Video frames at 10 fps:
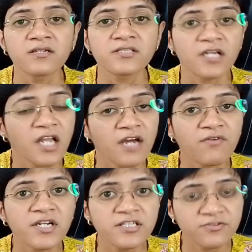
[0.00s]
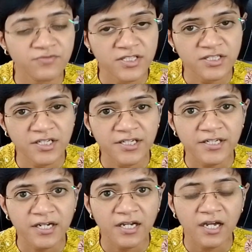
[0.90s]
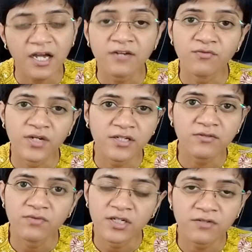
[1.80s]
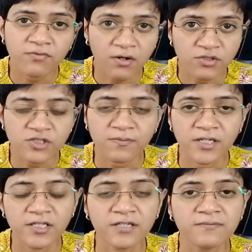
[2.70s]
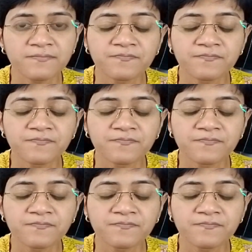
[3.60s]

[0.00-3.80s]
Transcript: Saliva is viscid and very foul smelling.